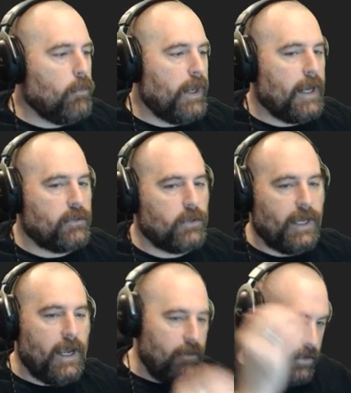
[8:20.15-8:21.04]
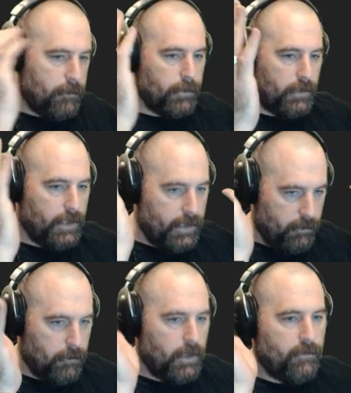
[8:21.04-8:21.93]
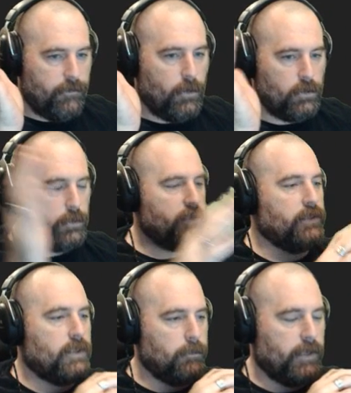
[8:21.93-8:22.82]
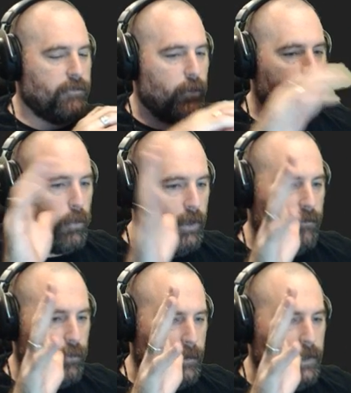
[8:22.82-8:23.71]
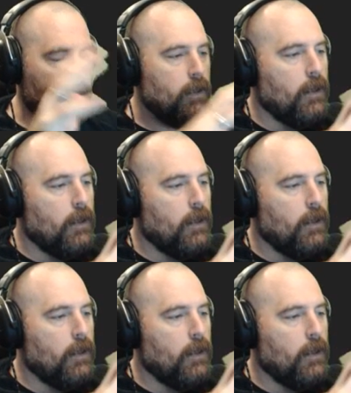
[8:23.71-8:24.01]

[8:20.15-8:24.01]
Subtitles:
we actually have a plan in mind, folks, which is something very rare for me.